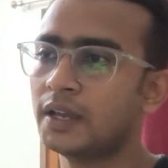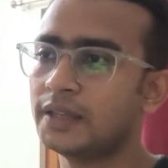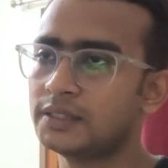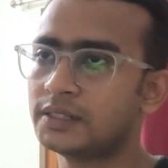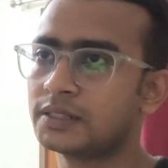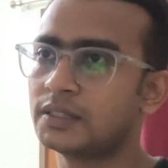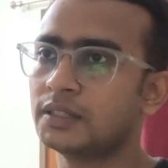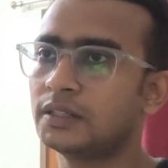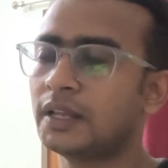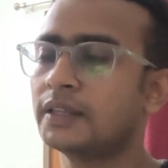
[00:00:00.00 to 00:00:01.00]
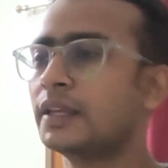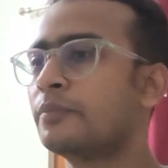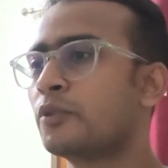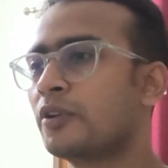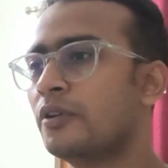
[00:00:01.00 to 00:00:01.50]
Is it like
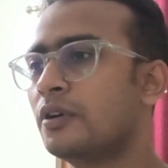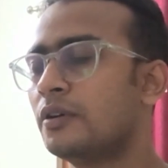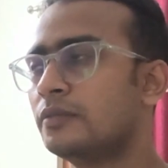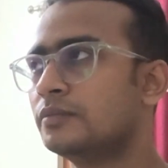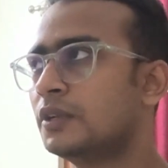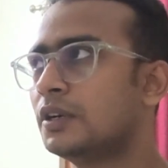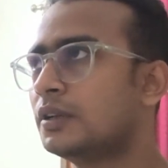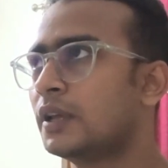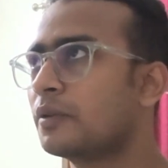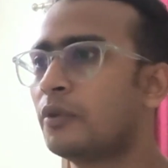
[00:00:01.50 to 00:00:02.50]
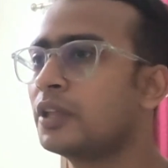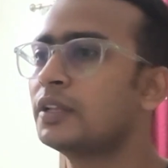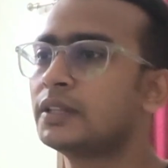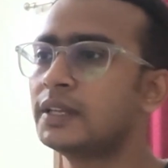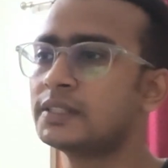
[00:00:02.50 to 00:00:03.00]
what
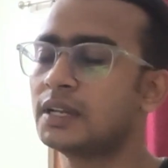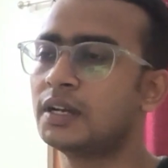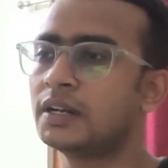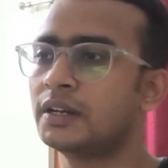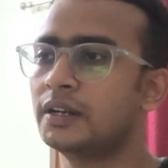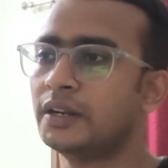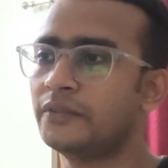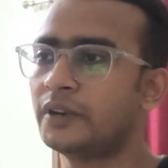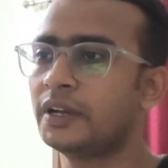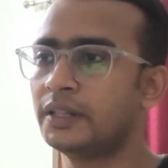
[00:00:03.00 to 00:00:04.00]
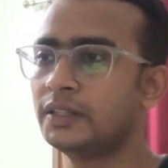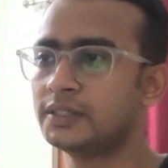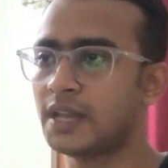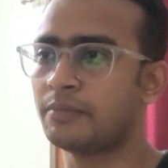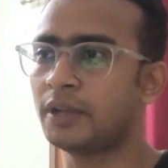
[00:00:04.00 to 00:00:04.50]
other things are different in
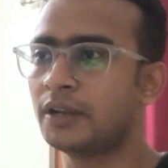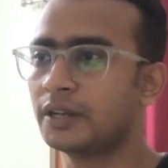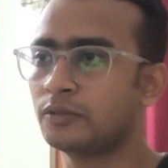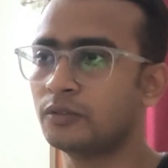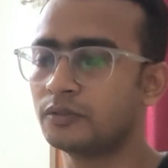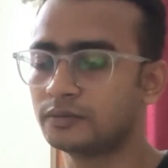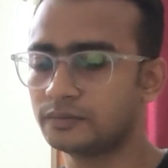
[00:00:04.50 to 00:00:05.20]
this app? I'd like to know.